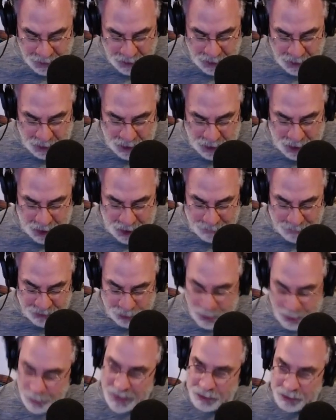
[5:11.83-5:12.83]

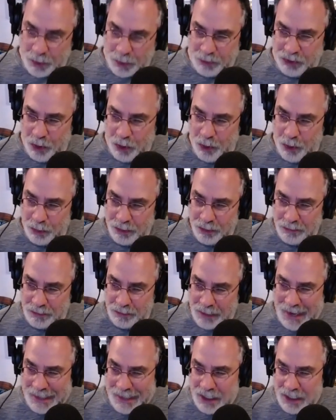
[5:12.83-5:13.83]
so anyway, that's what I was told.
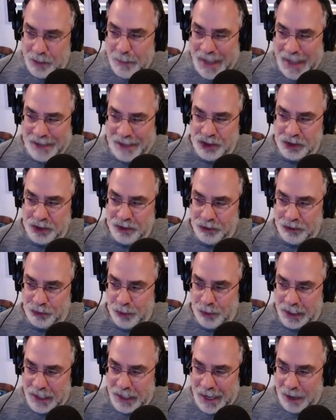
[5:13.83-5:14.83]
I can imagine
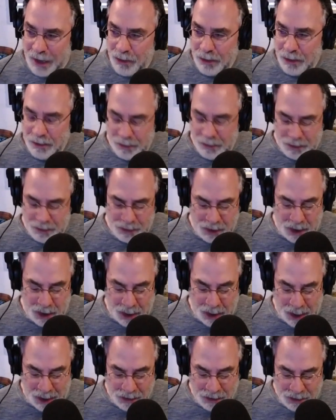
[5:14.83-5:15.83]
this right now.
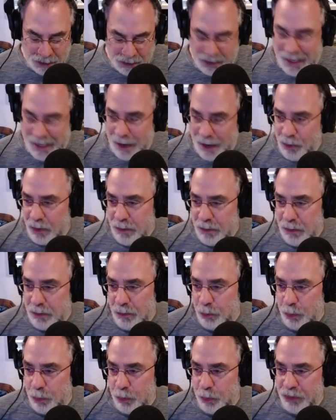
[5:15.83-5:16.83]
Now,
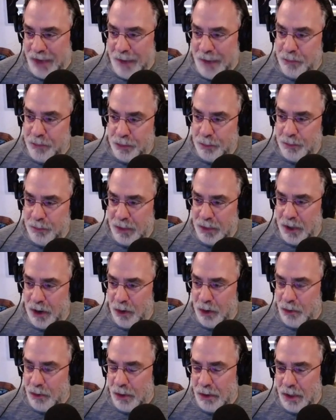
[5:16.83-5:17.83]
was that,
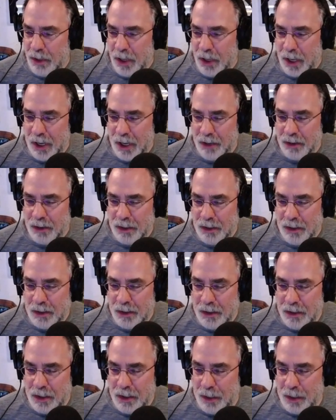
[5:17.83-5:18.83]
a
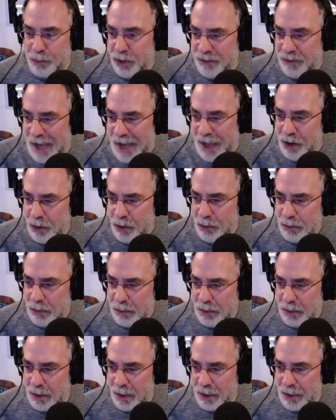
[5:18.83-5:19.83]
bravado,
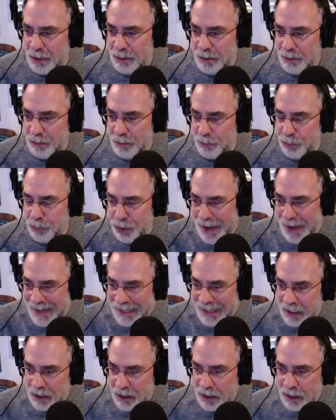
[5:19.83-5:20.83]

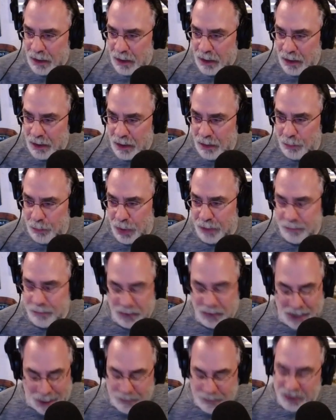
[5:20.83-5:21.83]
bragging?
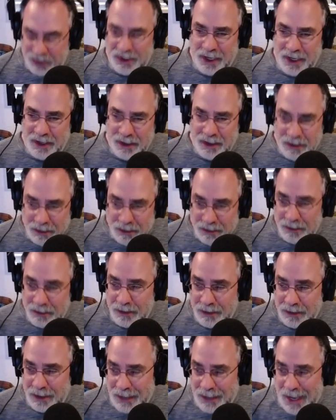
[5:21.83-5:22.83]
But cops say
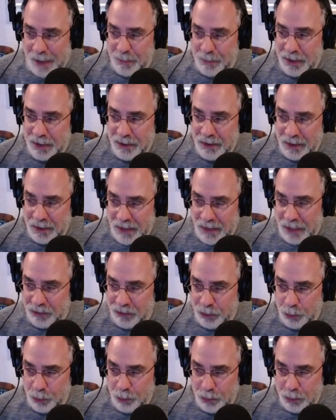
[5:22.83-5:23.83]
it happened, and
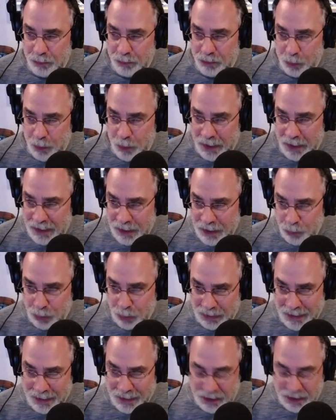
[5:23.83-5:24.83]
that's the way he
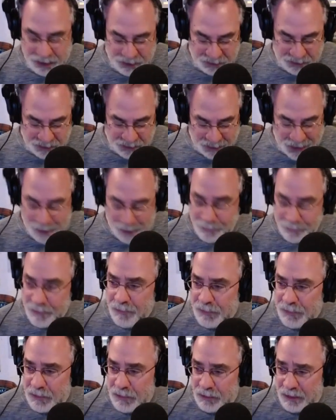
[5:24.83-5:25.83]
relayed it to them,
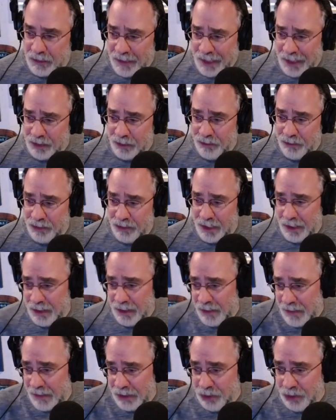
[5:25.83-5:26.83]
detectives, and
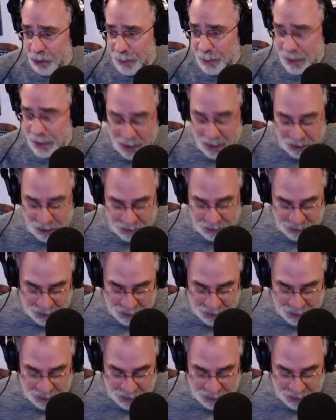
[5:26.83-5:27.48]
they told me about it.